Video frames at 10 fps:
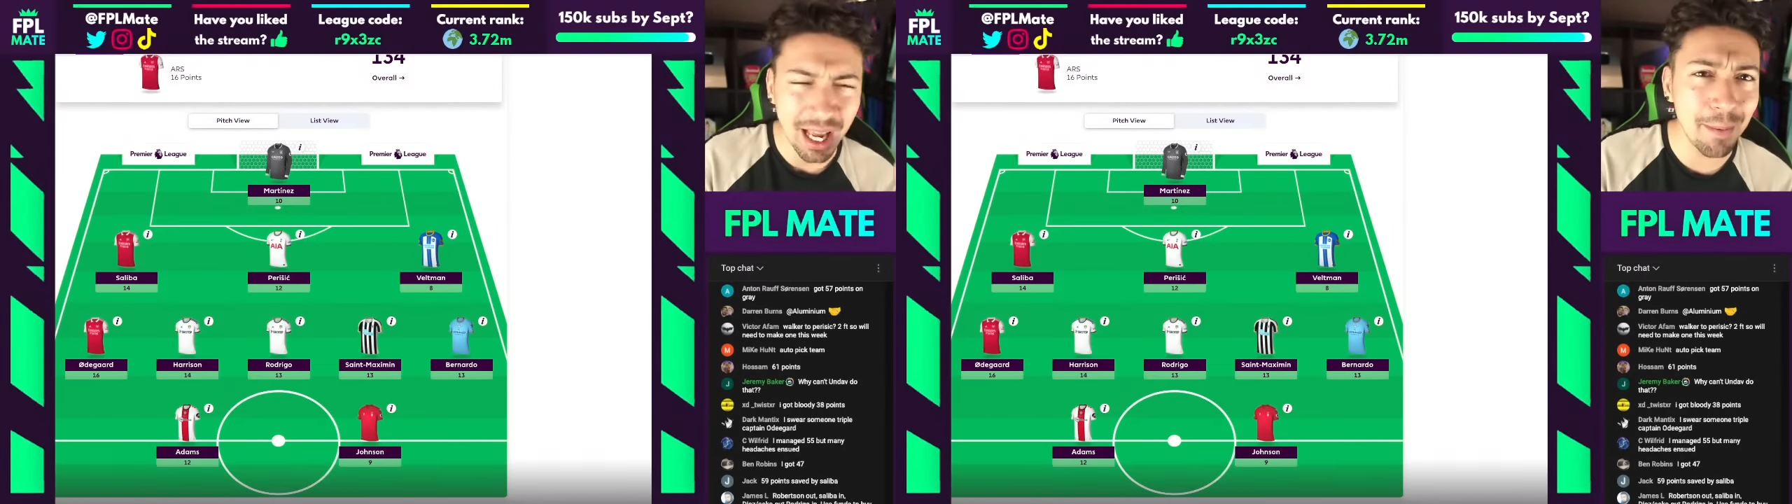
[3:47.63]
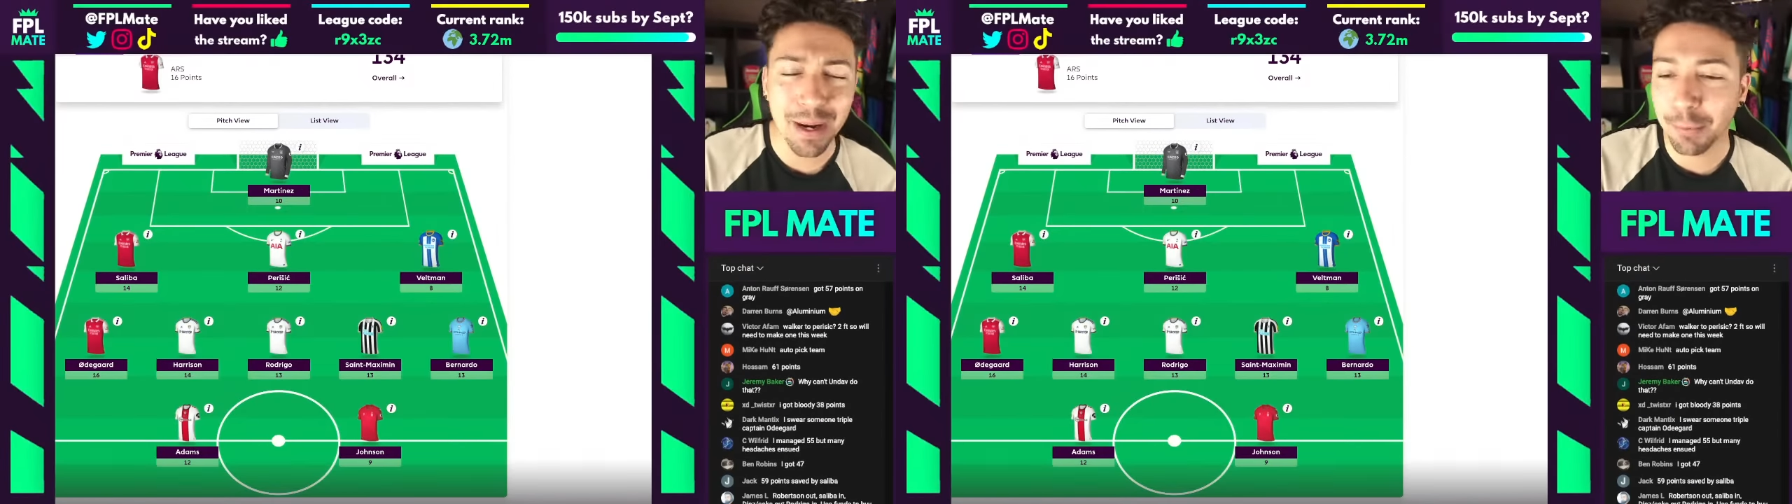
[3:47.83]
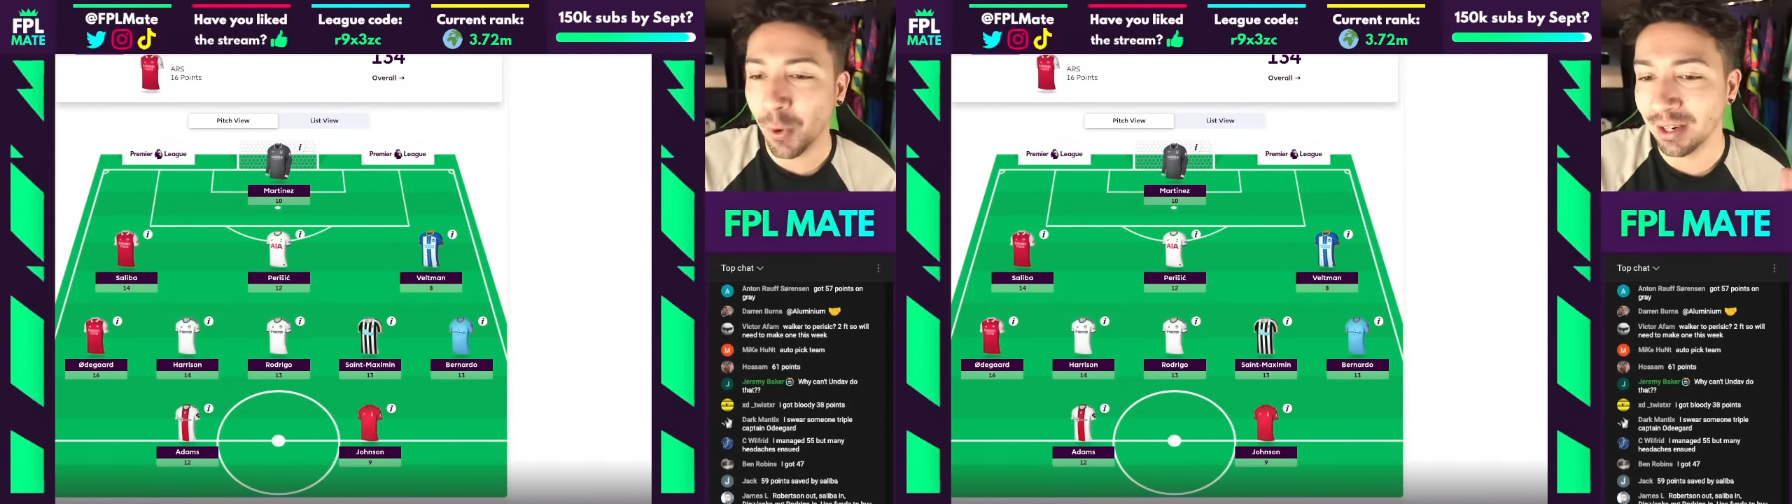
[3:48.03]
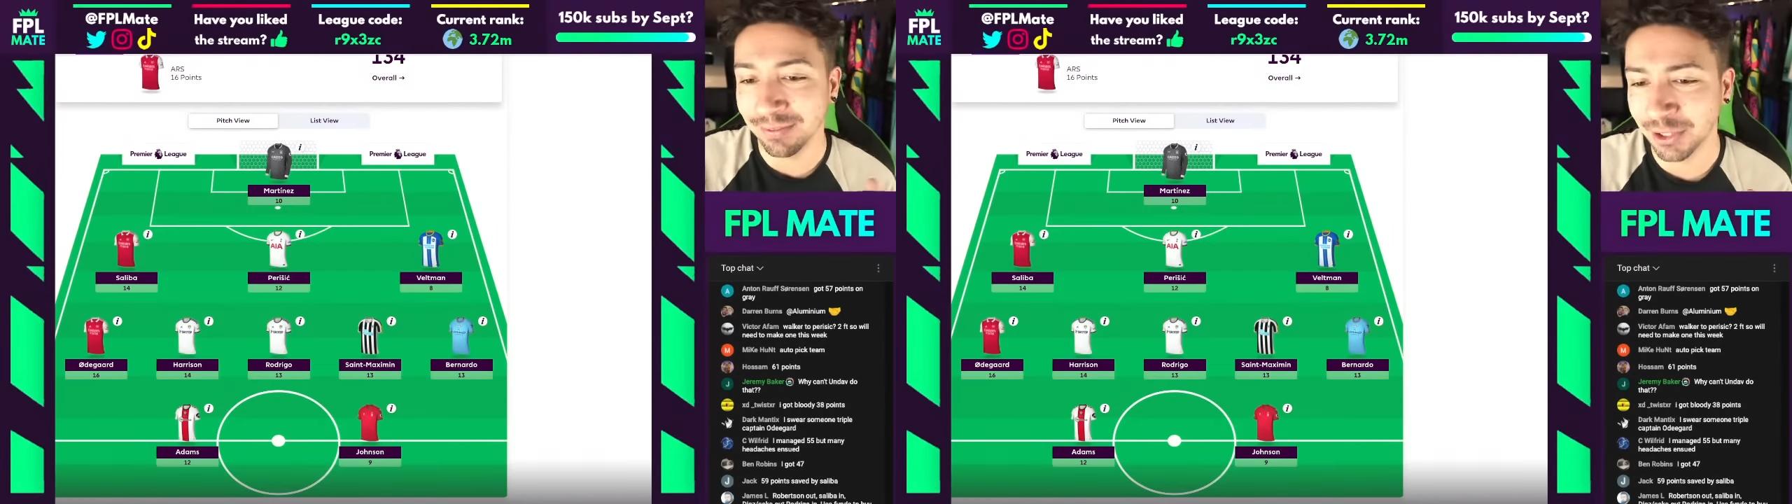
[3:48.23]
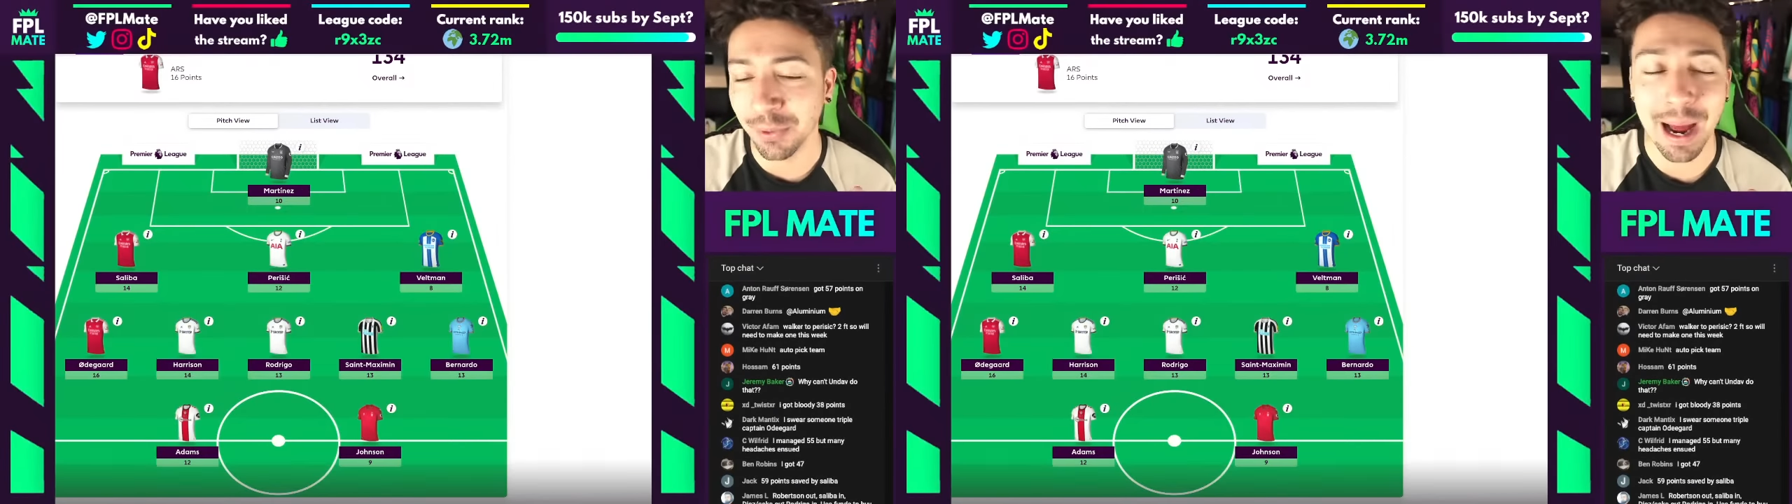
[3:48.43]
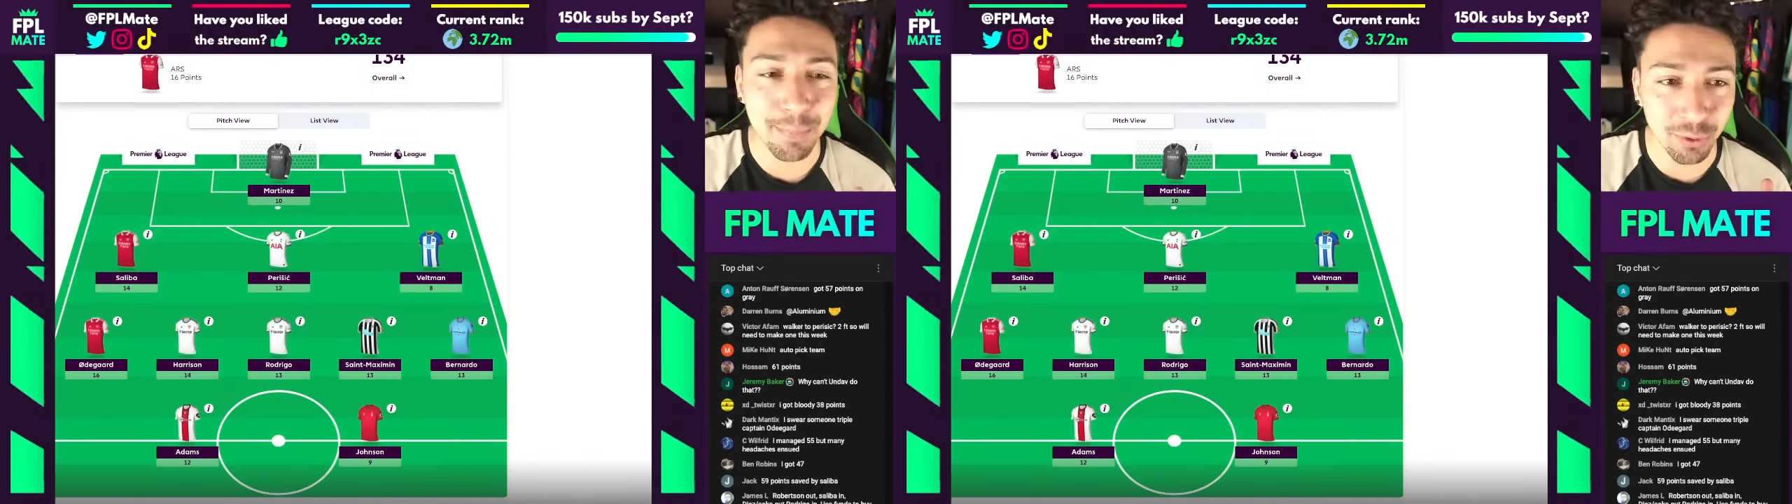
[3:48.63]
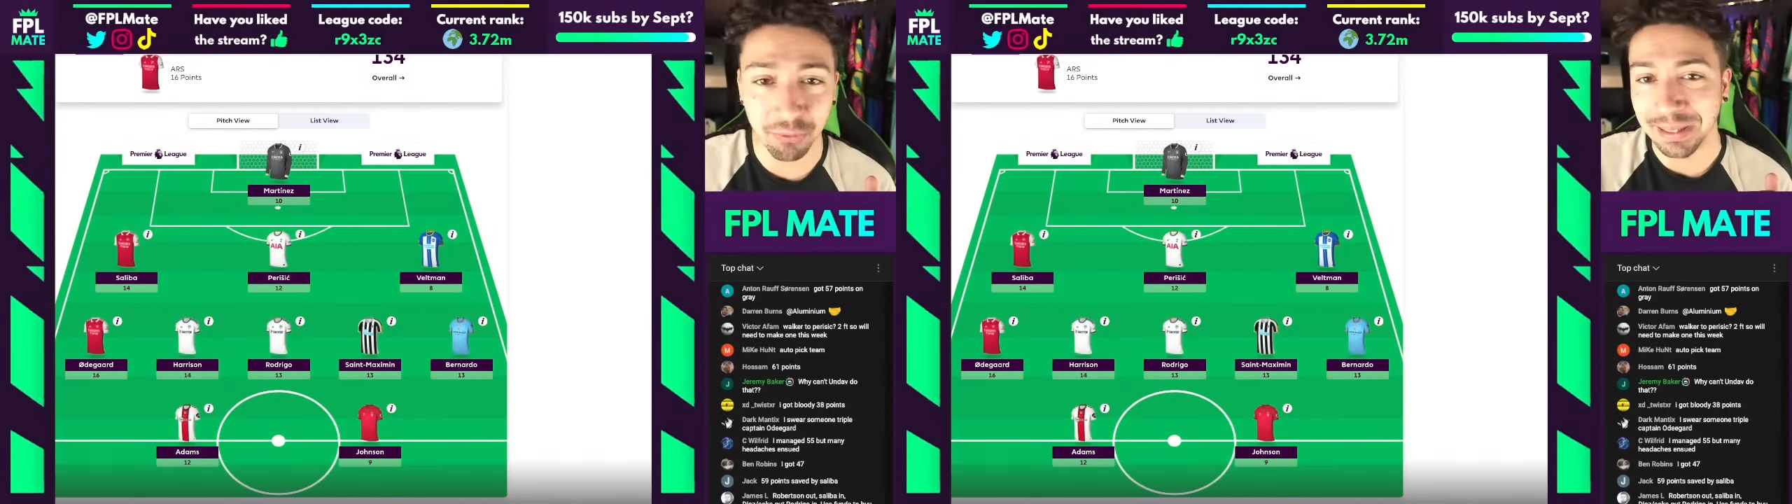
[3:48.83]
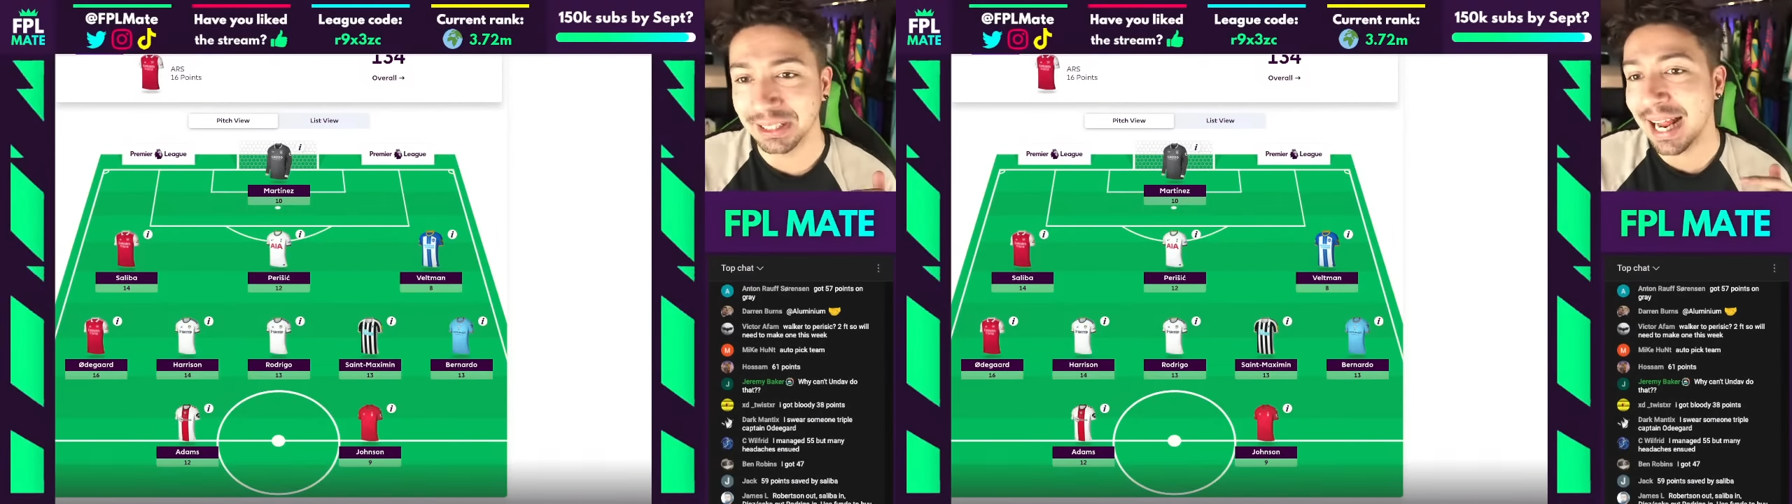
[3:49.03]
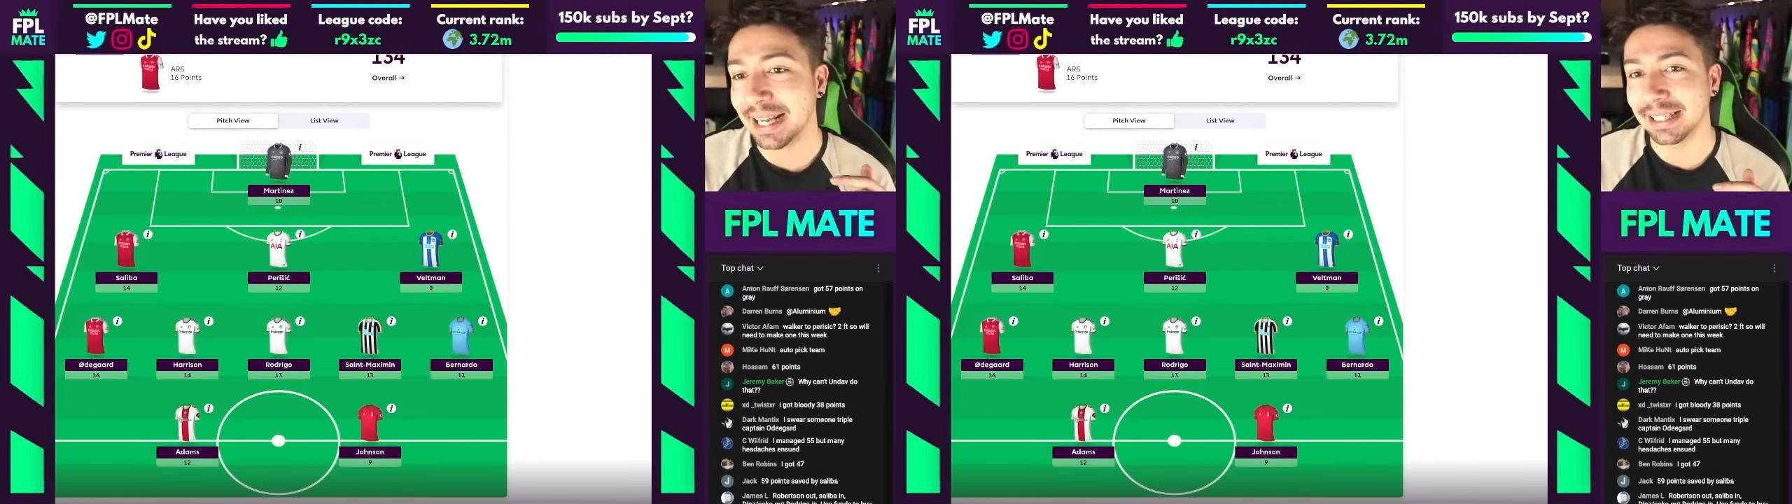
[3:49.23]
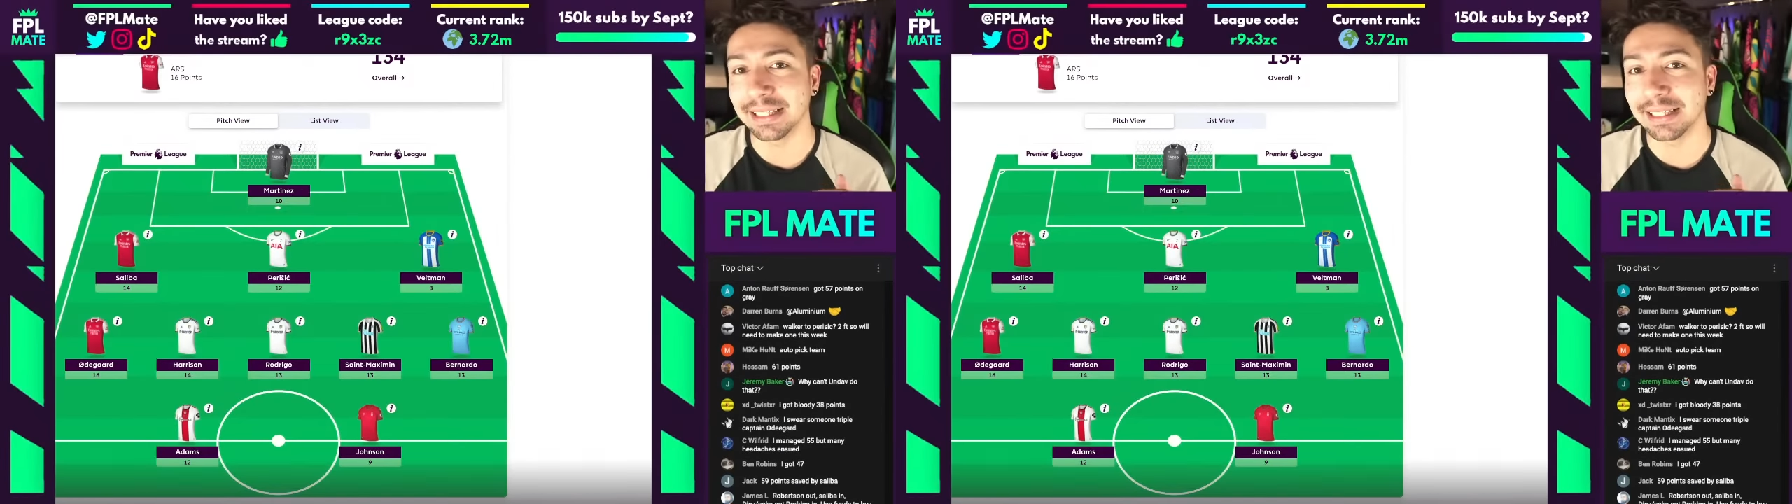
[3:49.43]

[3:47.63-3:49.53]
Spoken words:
and people weren't too happy with me saying